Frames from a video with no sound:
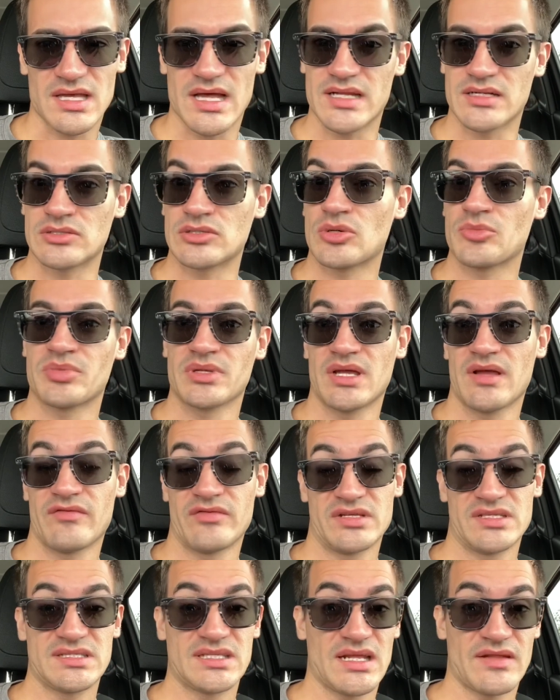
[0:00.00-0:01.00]
I don't know, but
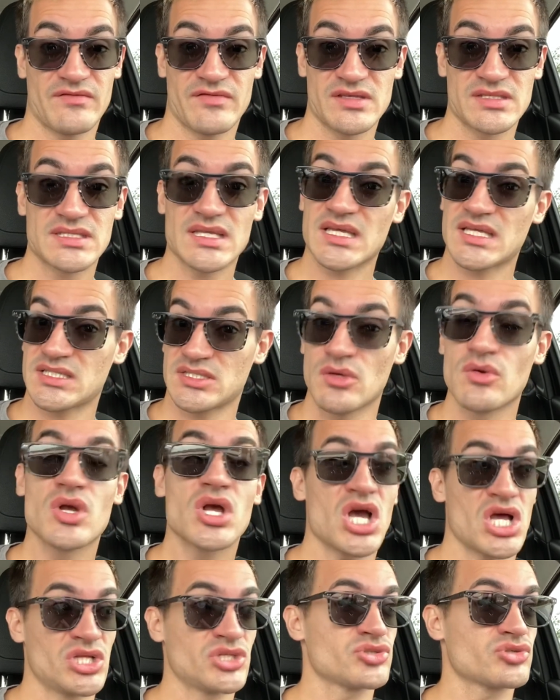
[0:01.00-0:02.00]
every state feels like its own
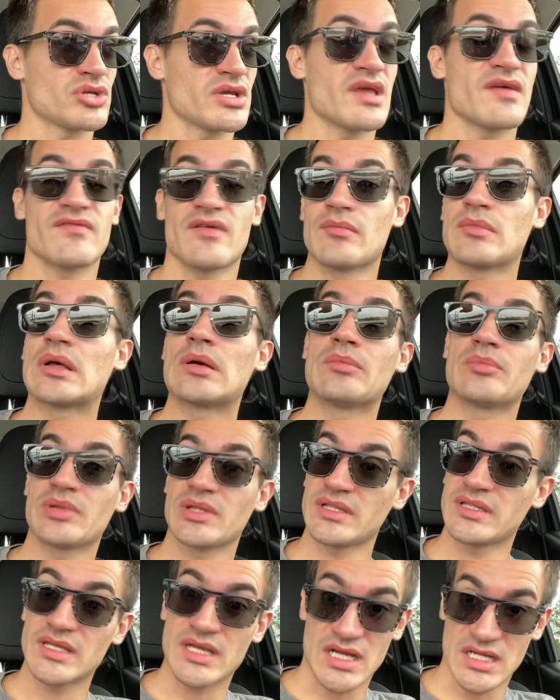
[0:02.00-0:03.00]
country, if I'm
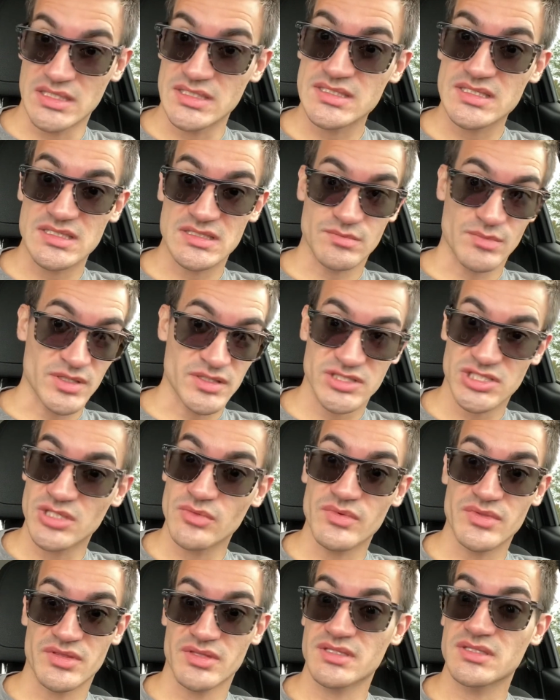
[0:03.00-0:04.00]
completely honest, especially
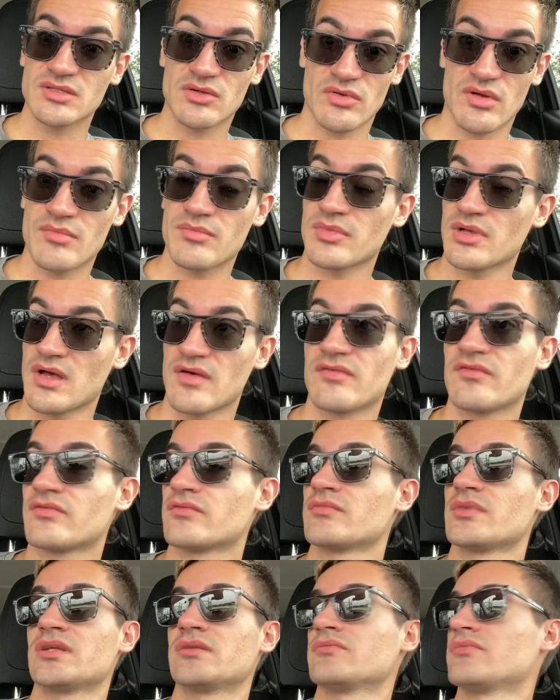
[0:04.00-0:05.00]
with this corrupt
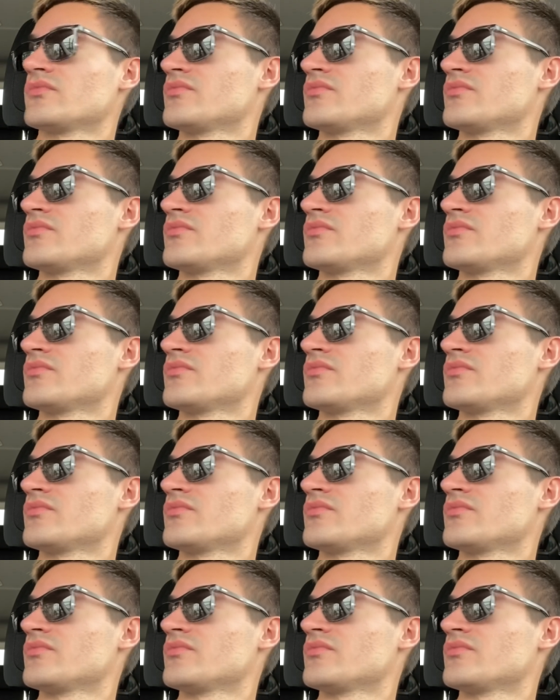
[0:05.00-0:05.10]
government,